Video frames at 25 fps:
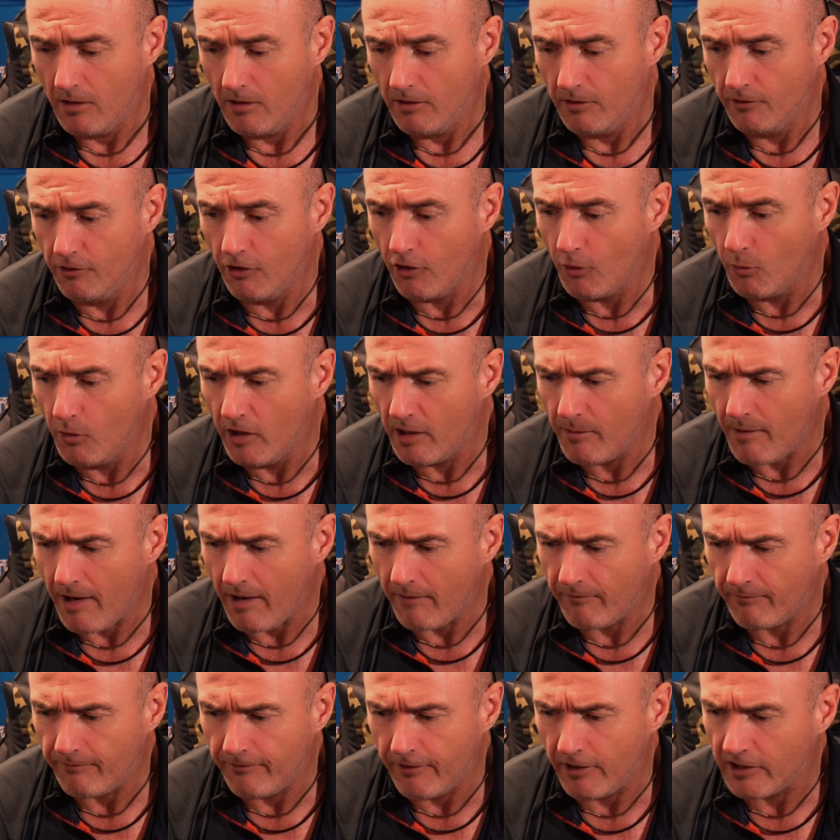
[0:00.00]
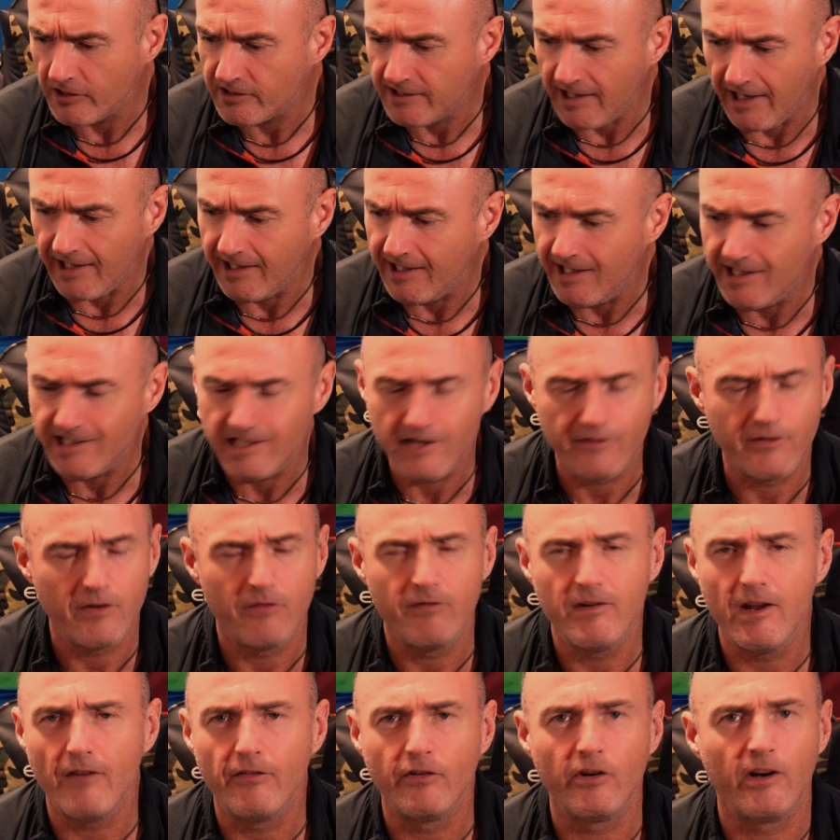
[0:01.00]
Another word about first aid kits, if you've
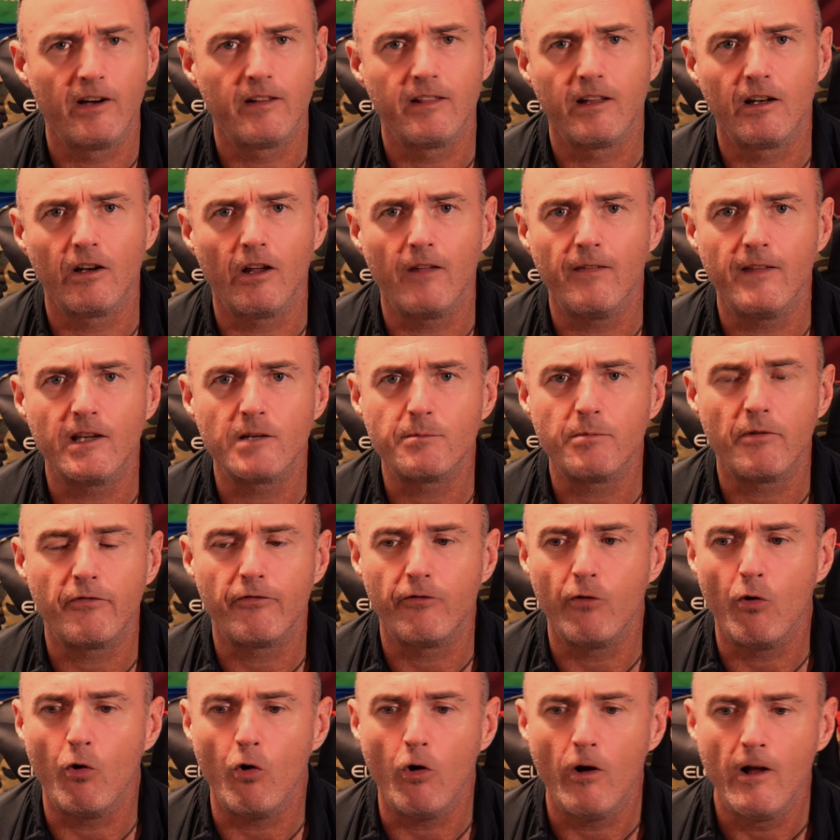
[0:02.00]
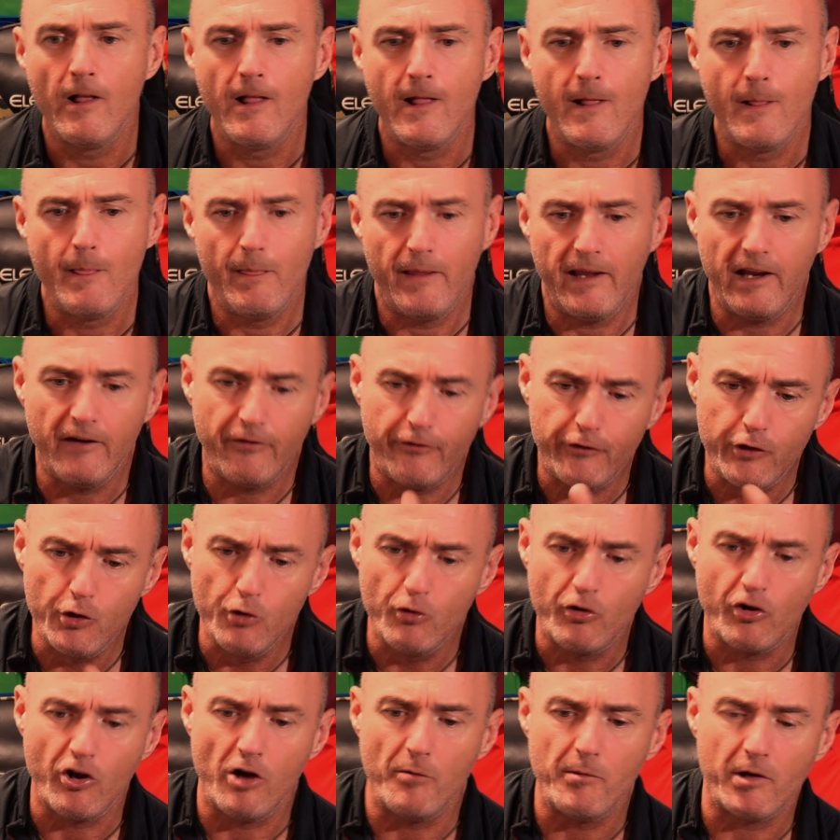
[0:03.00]
never done anything like this before, if
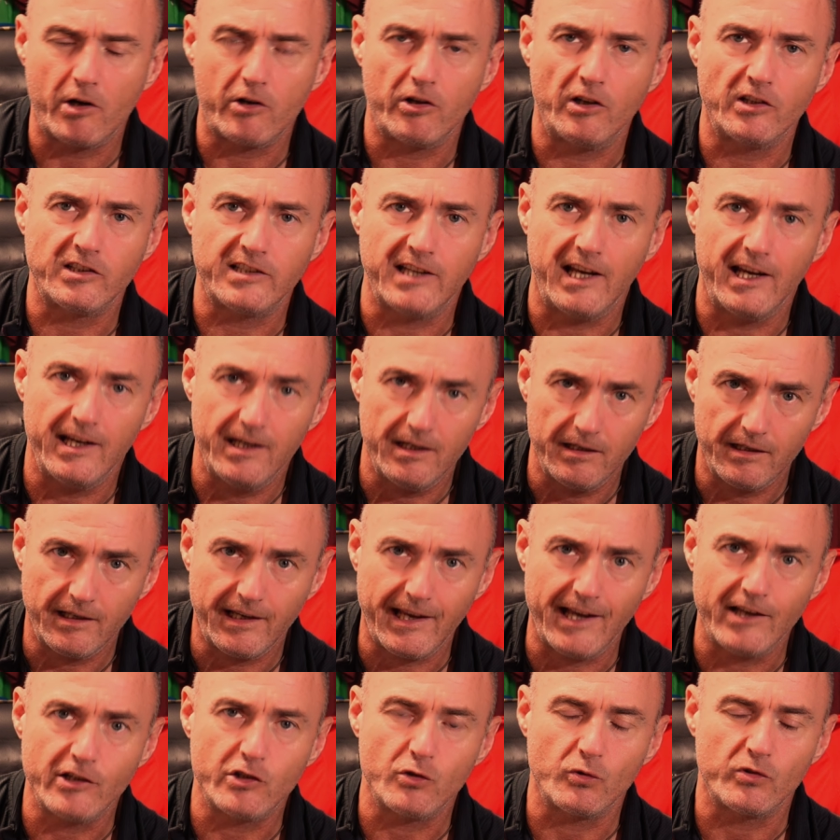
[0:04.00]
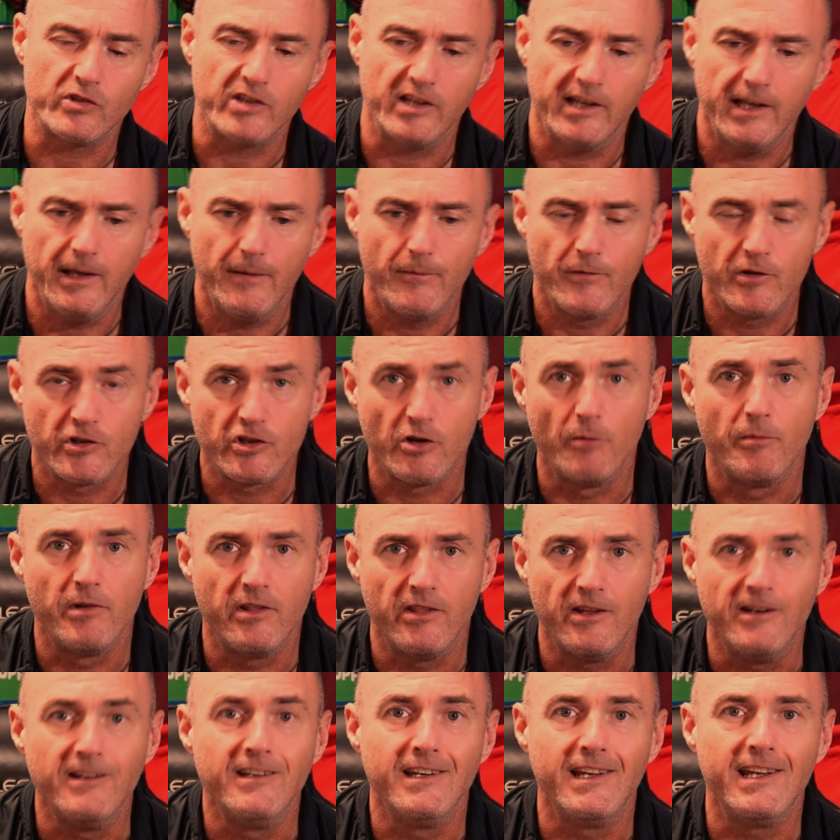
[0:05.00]
you come across a casualty, somebody
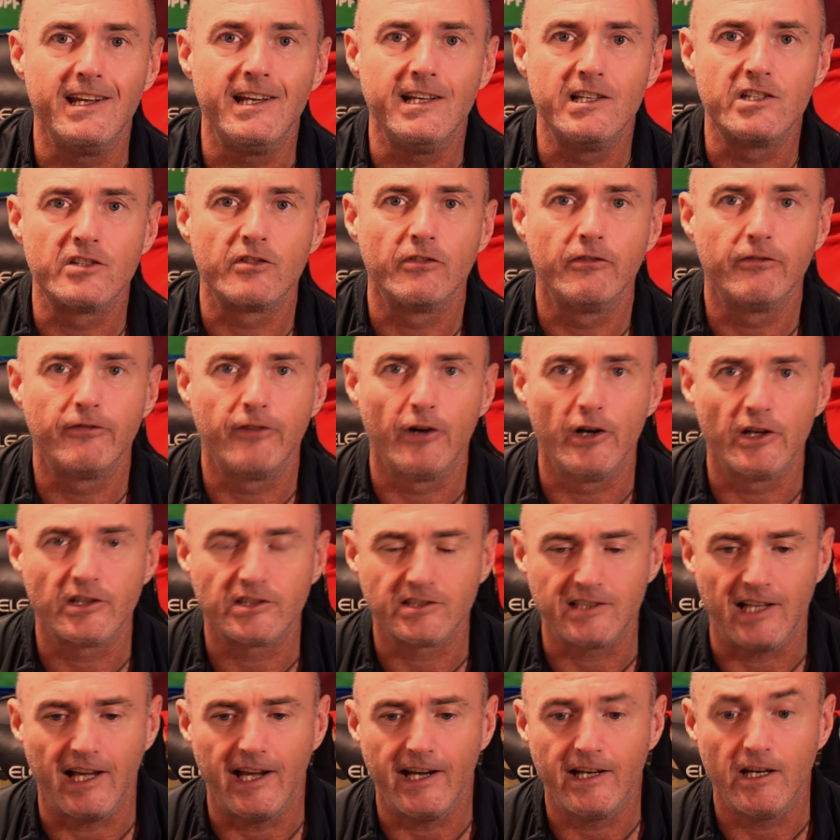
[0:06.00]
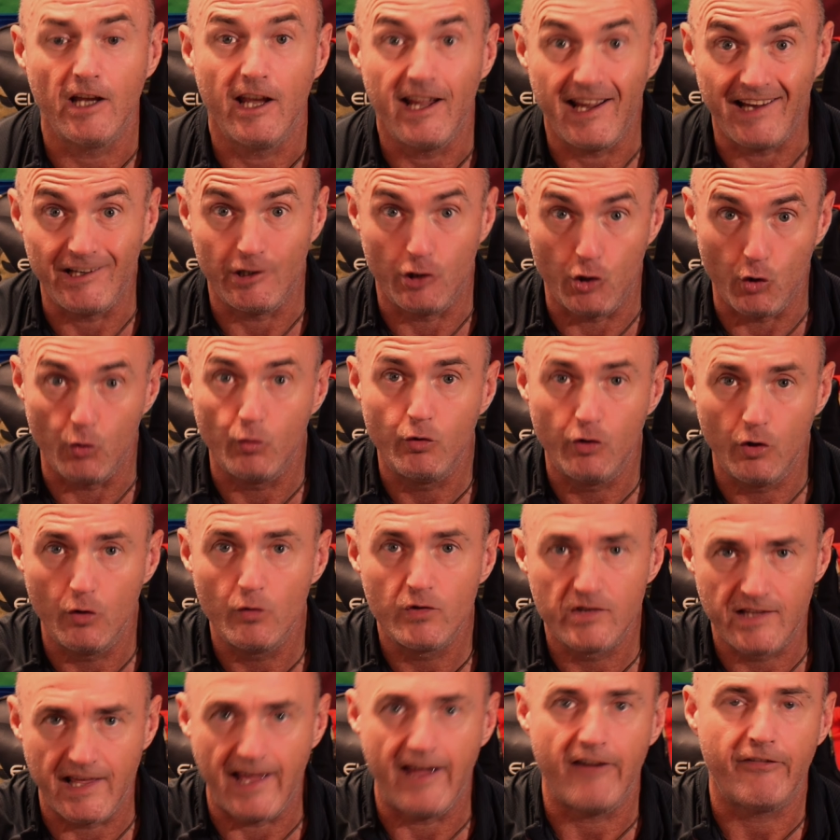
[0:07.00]
that needs first aid, you
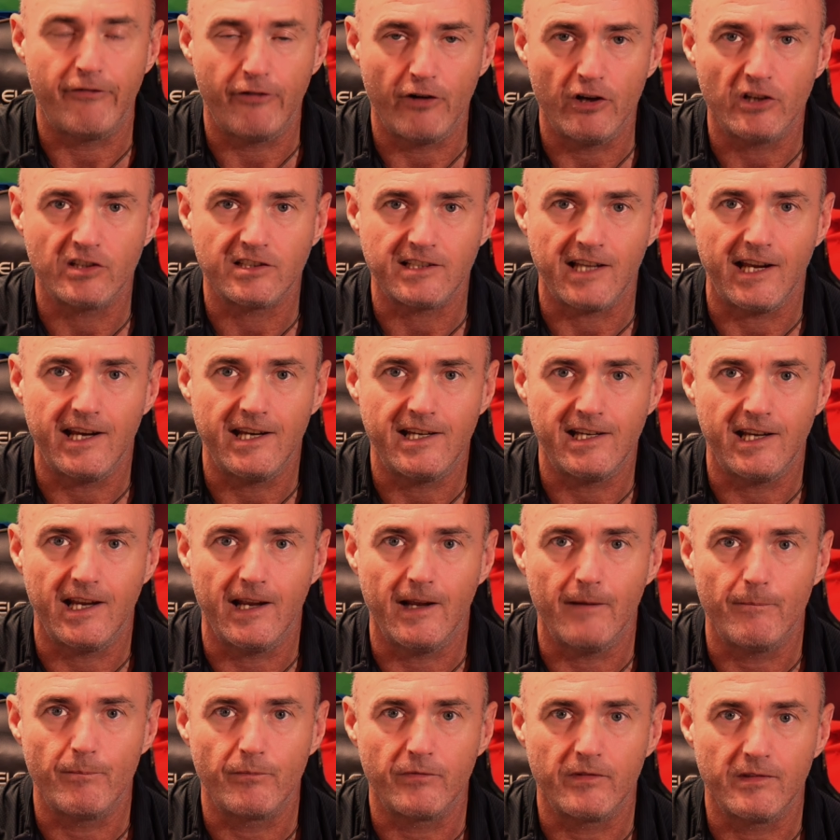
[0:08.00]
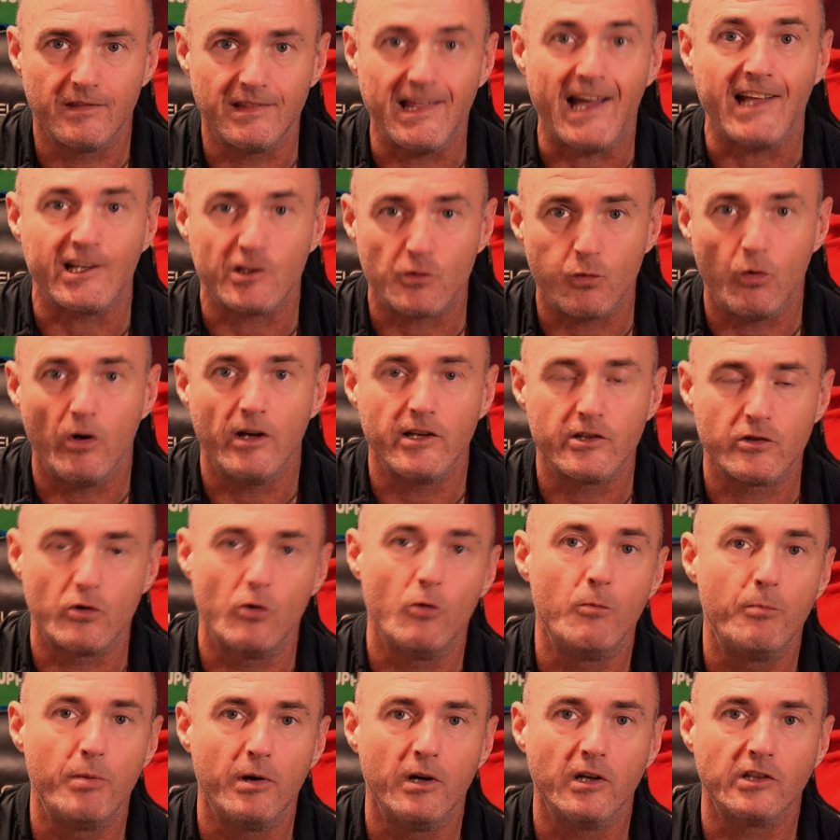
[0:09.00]
use their first aid kit. That's why it's
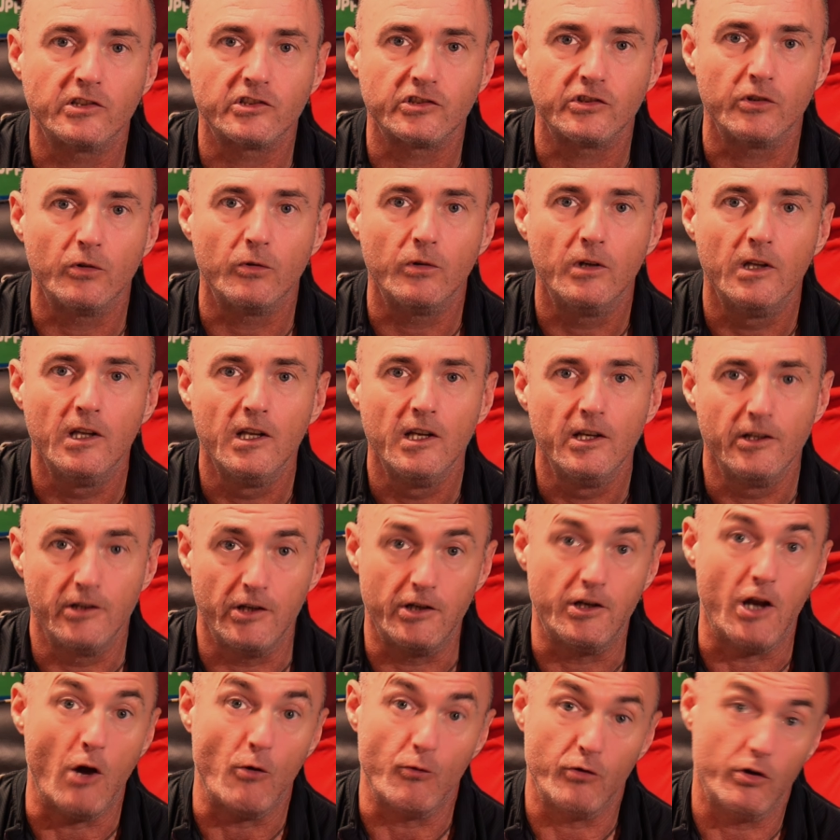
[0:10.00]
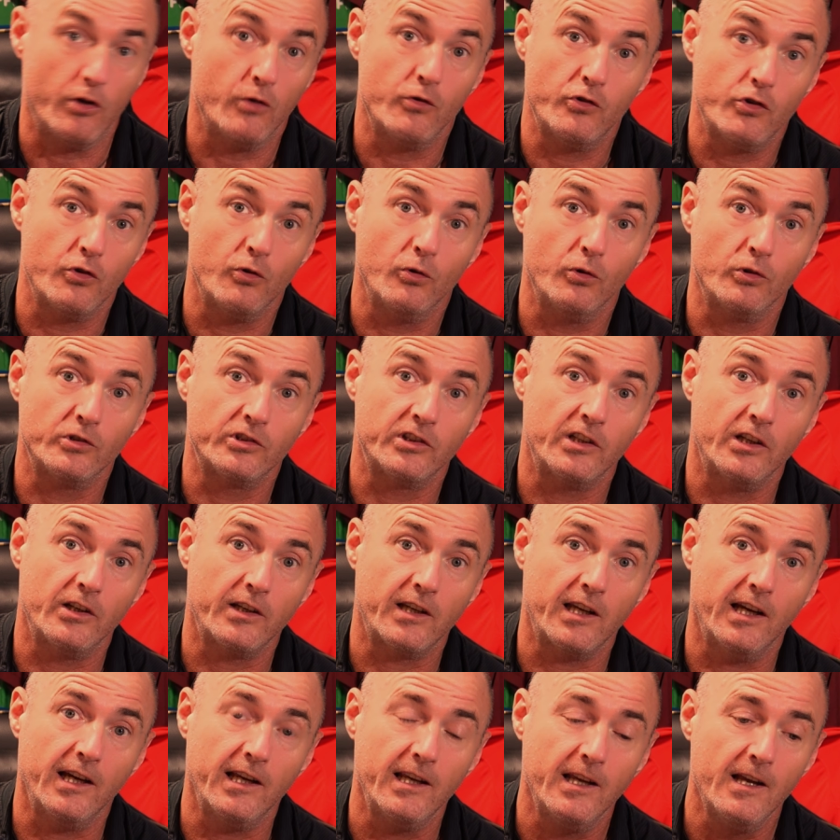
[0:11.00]
called personal. You don't use yours,
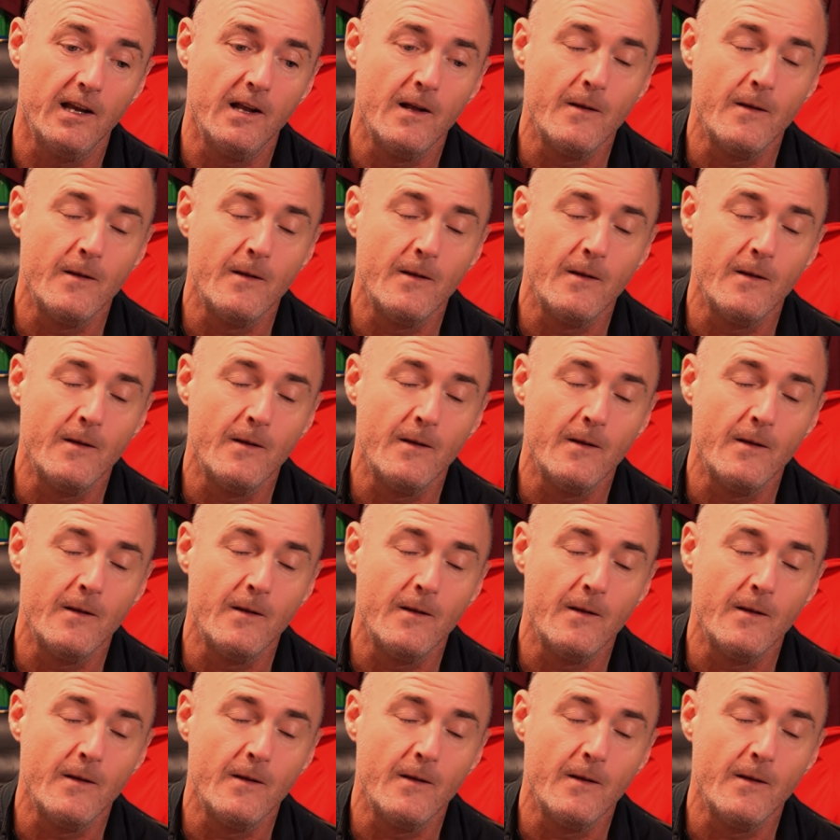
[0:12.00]
okay?